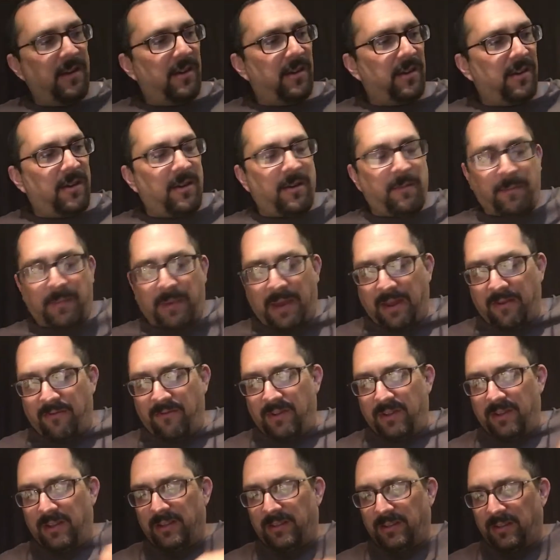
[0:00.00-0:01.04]
Yep, and
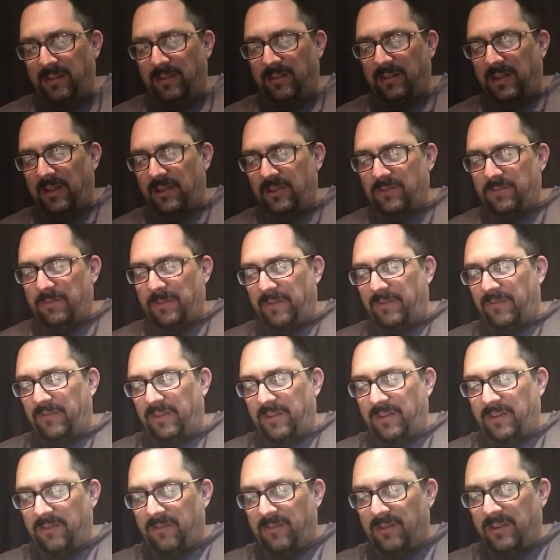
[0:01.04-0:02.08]
really did catch my
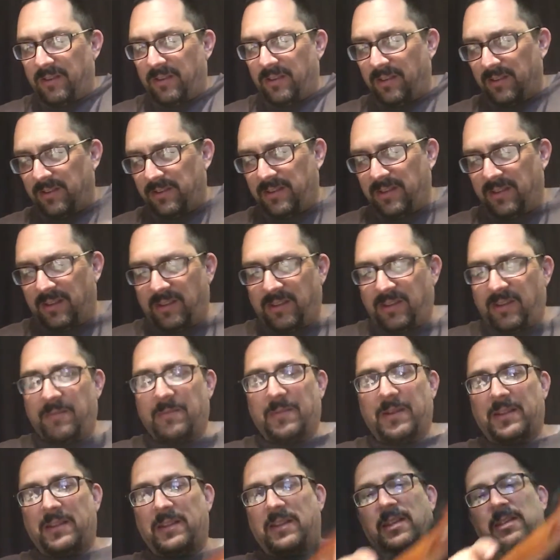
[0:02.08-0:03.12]
finger in the. See, the thing
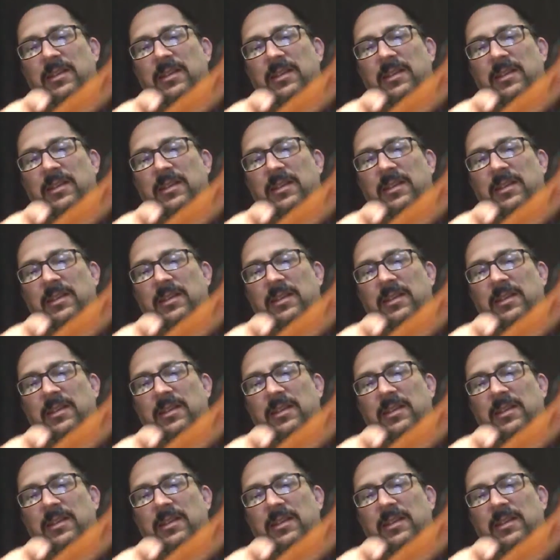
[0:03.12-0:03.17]
about the